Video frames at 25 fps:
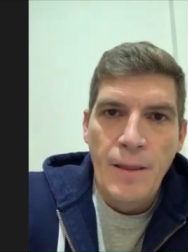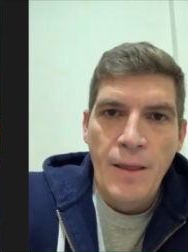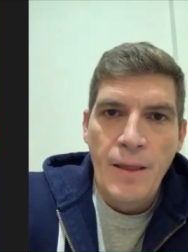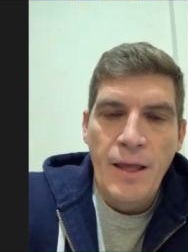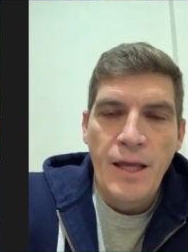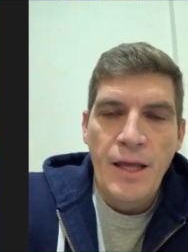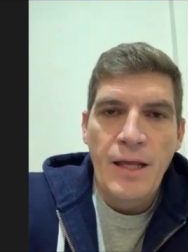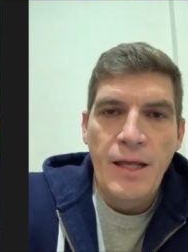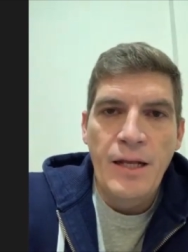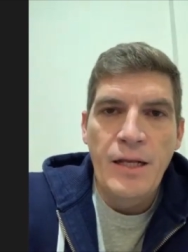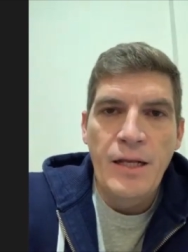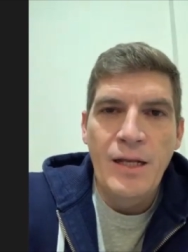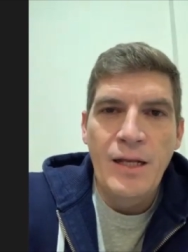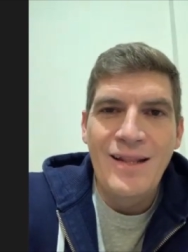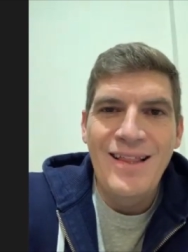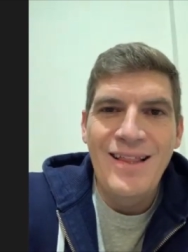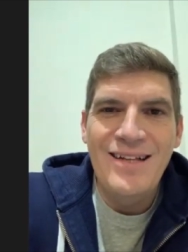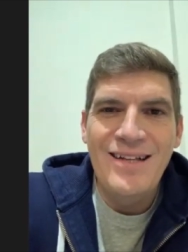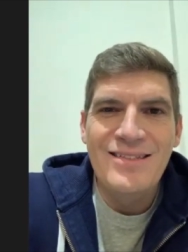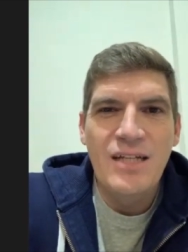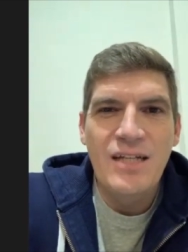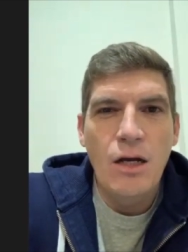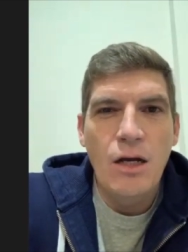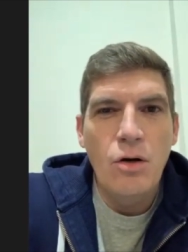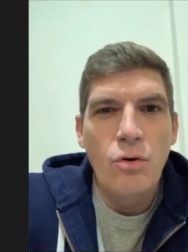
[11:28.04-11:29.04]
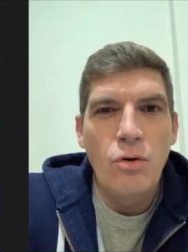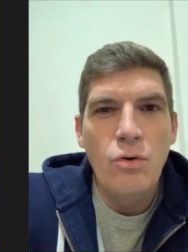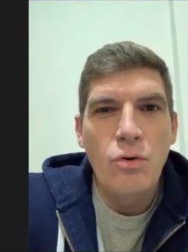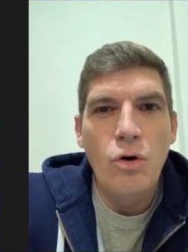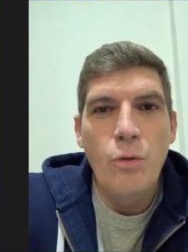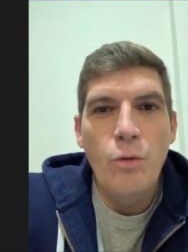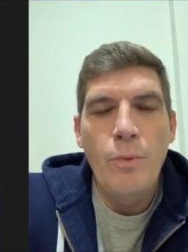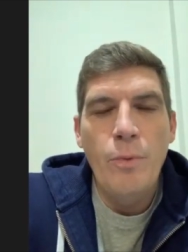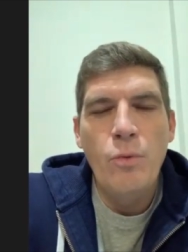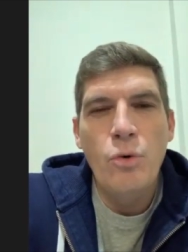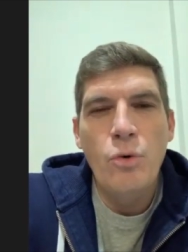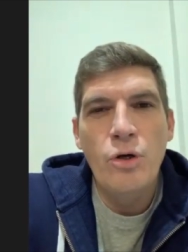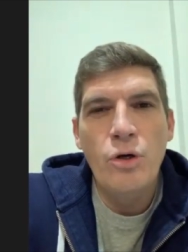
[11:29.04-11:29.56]
And that's how
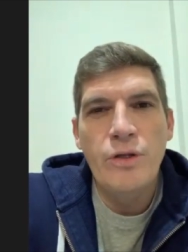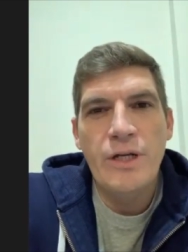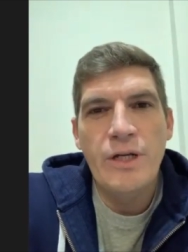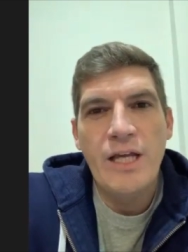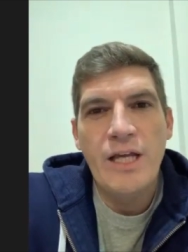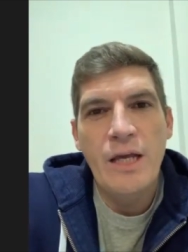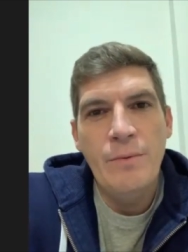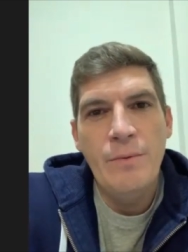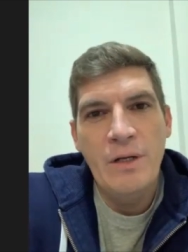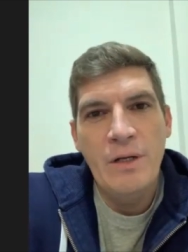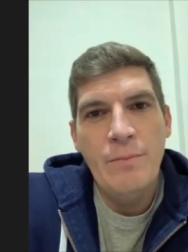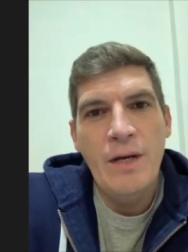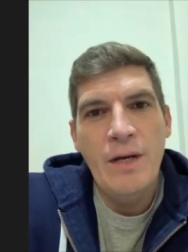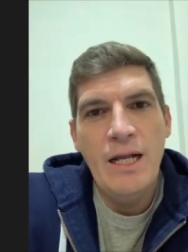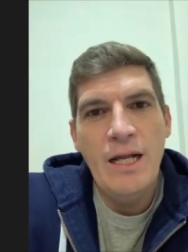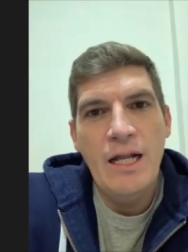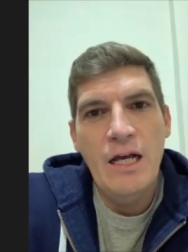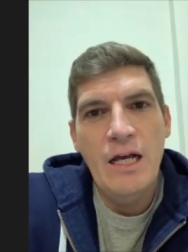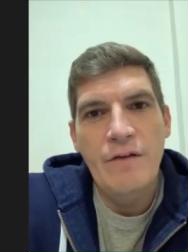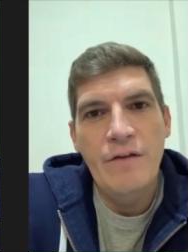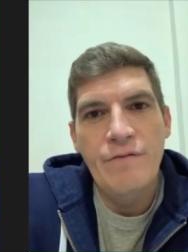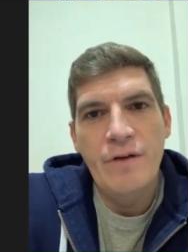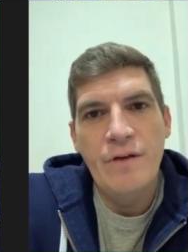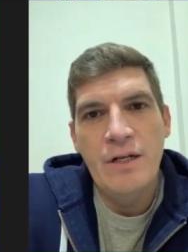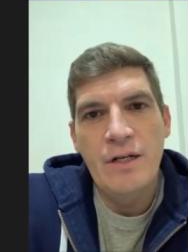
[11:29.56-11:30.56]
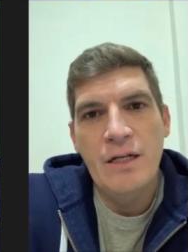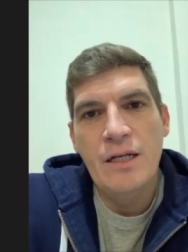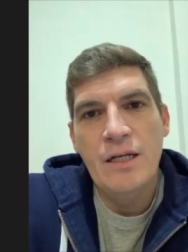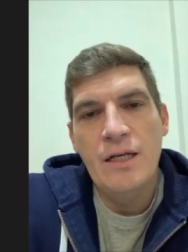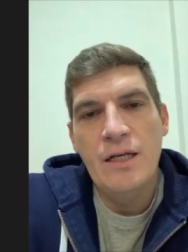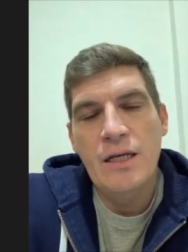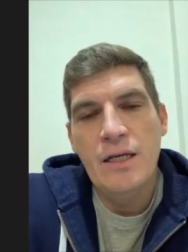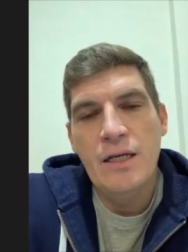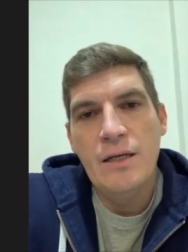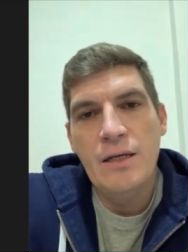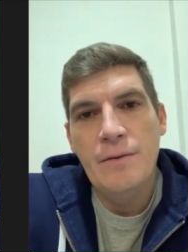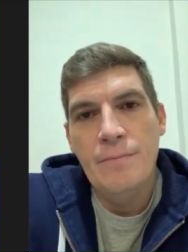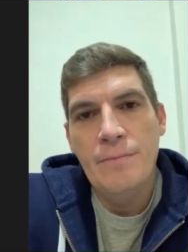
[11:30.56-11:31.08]
open water came in my life. And
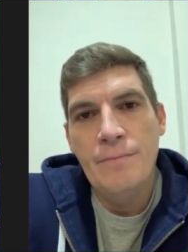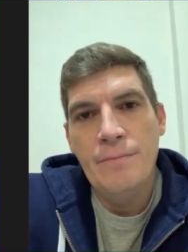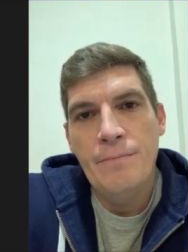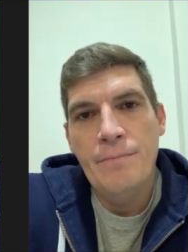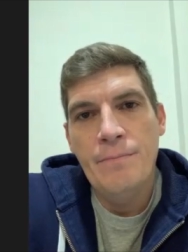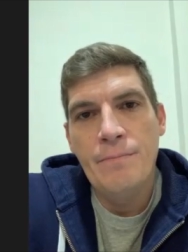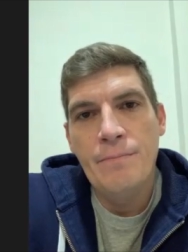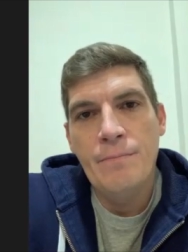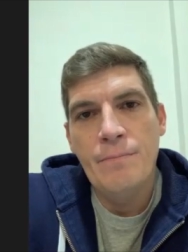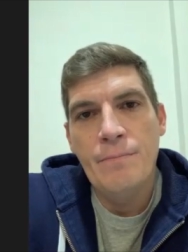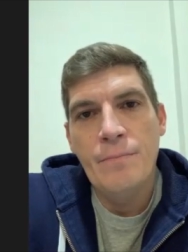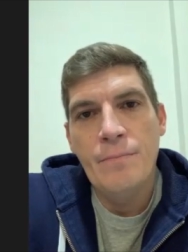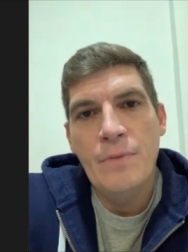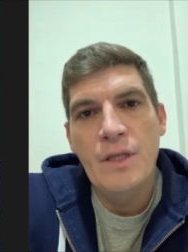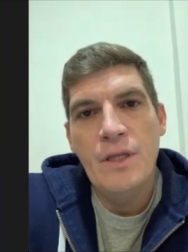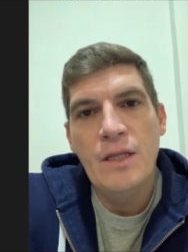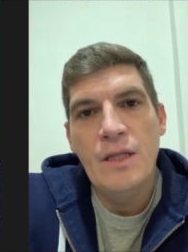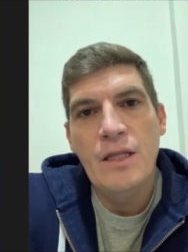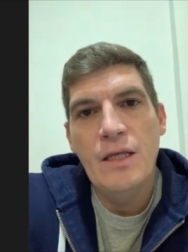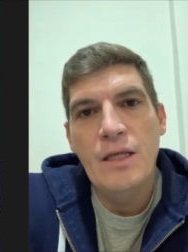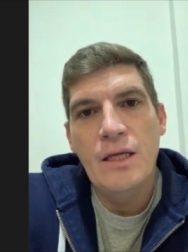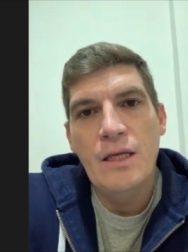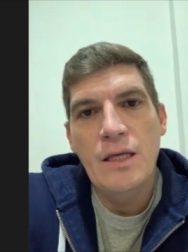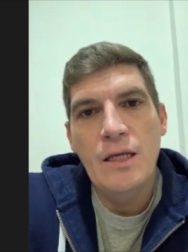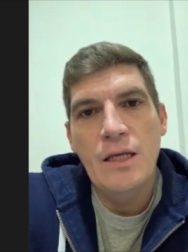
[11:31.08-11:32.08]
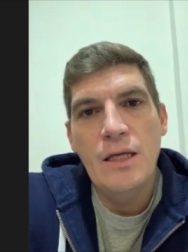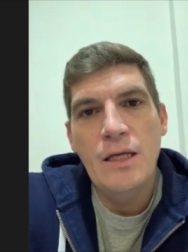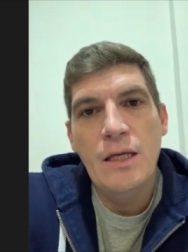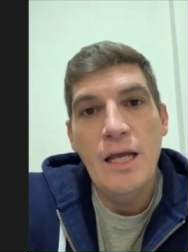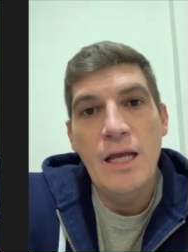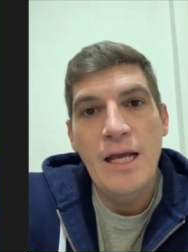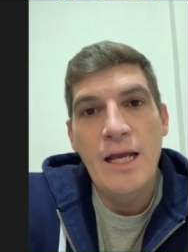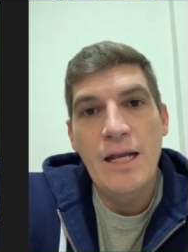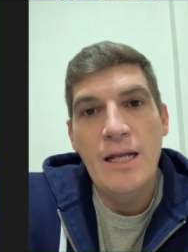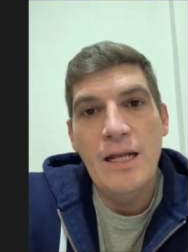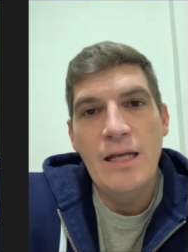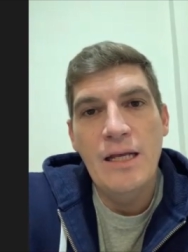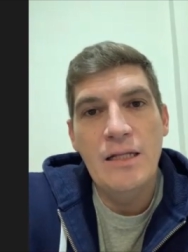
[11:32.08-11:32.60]
um, the
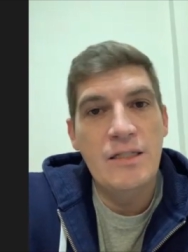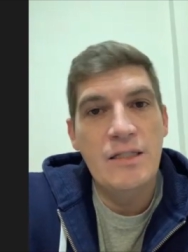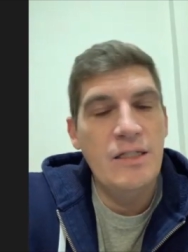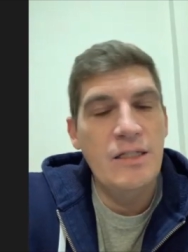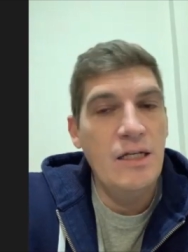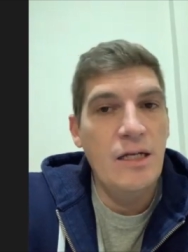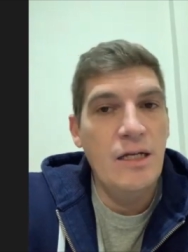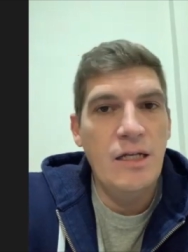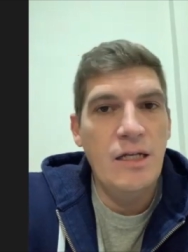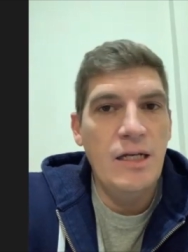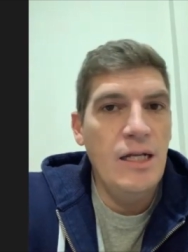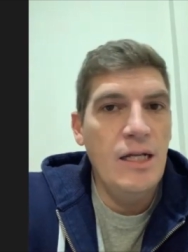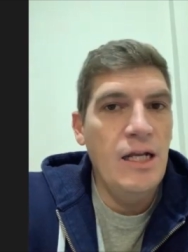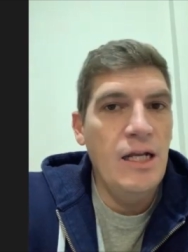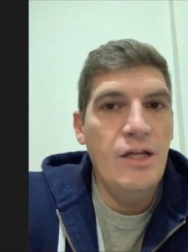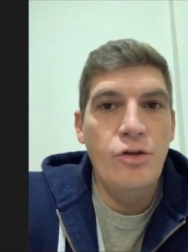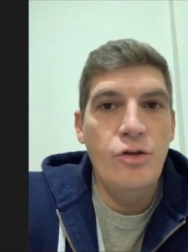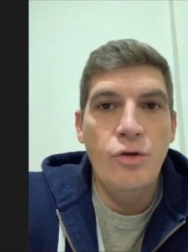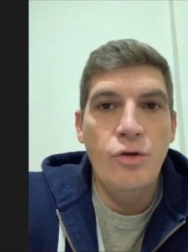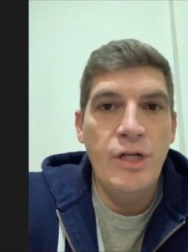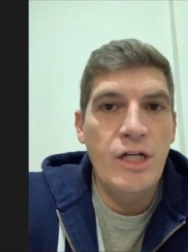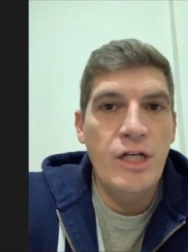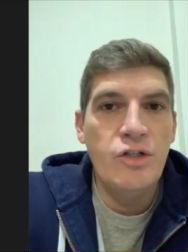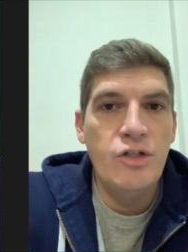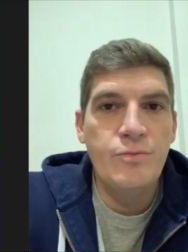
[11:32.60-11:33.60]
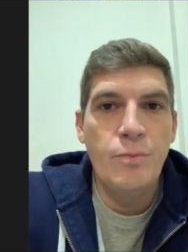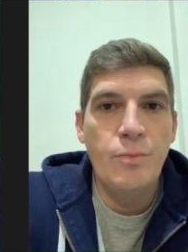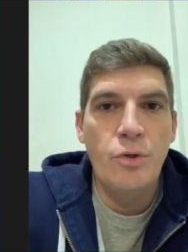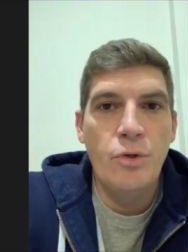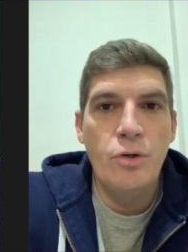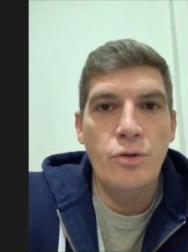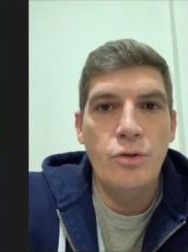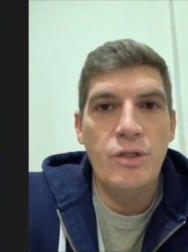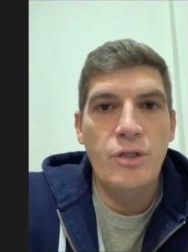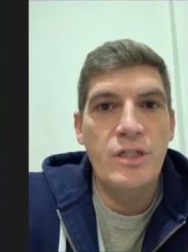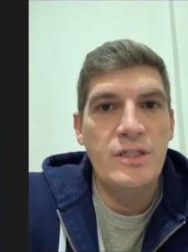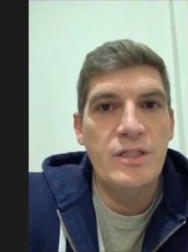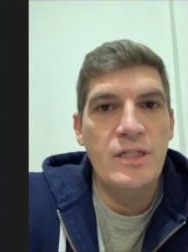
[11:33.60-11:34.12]
and it's a really unique
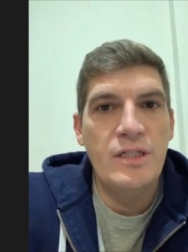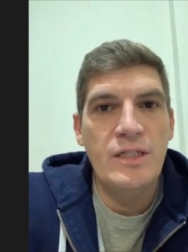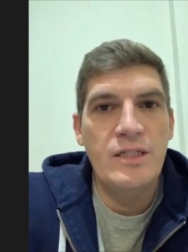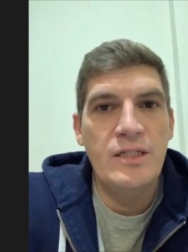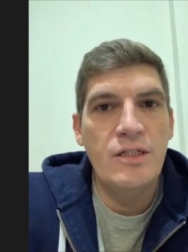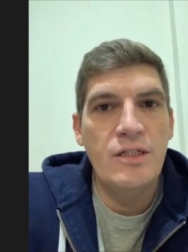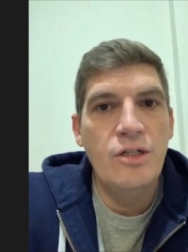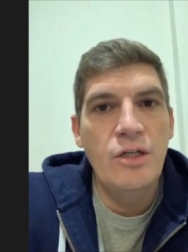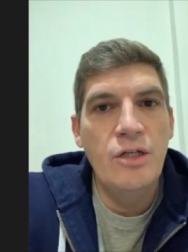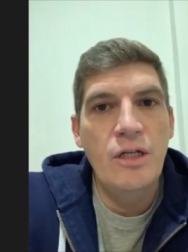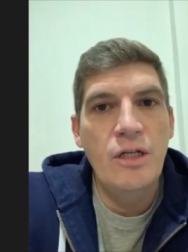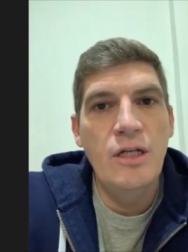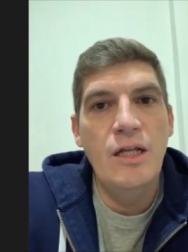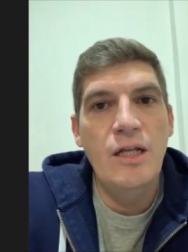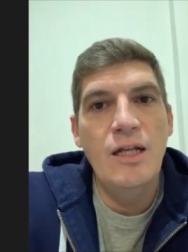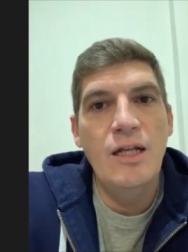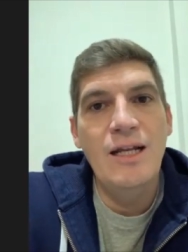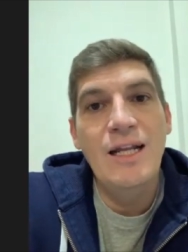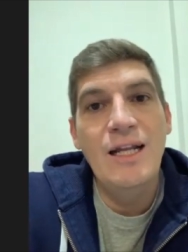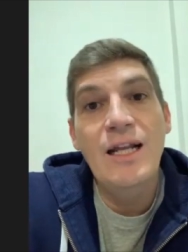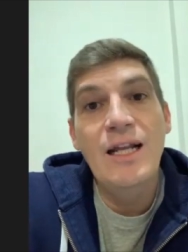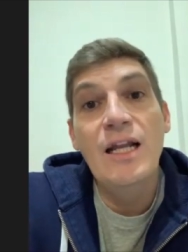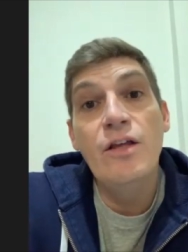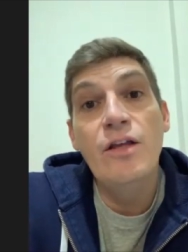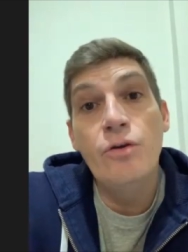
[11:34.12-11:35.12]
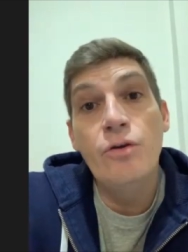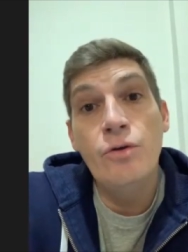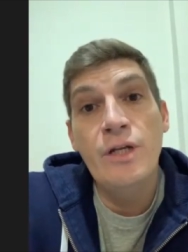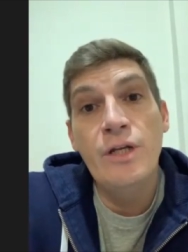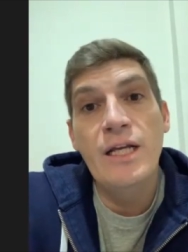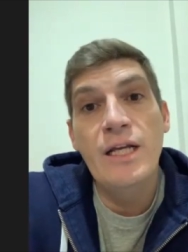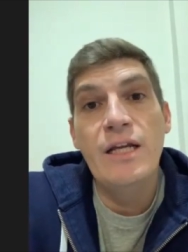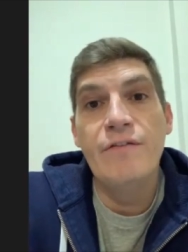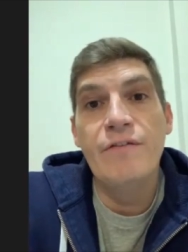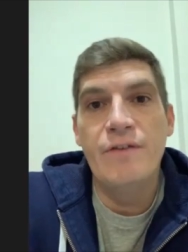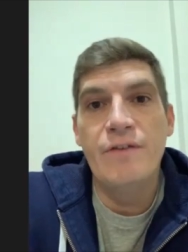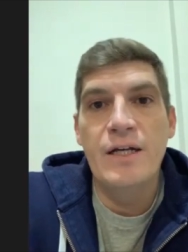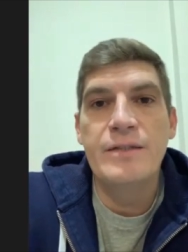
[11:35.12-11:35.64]
sport. It's, it's a really
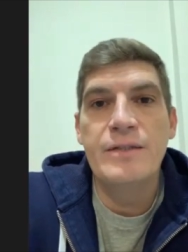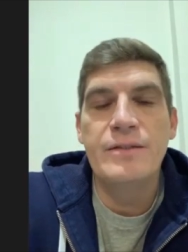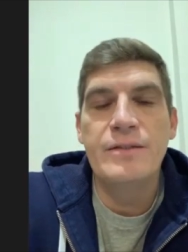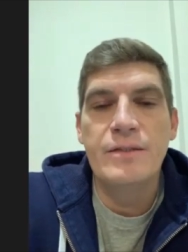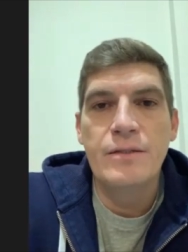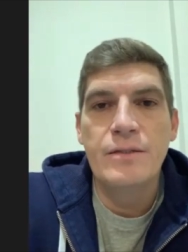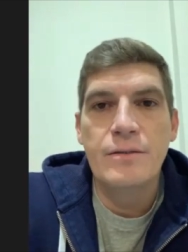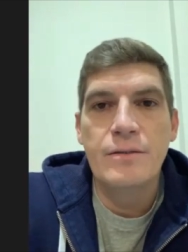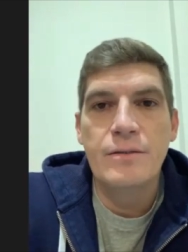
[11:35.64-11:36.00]
unique event.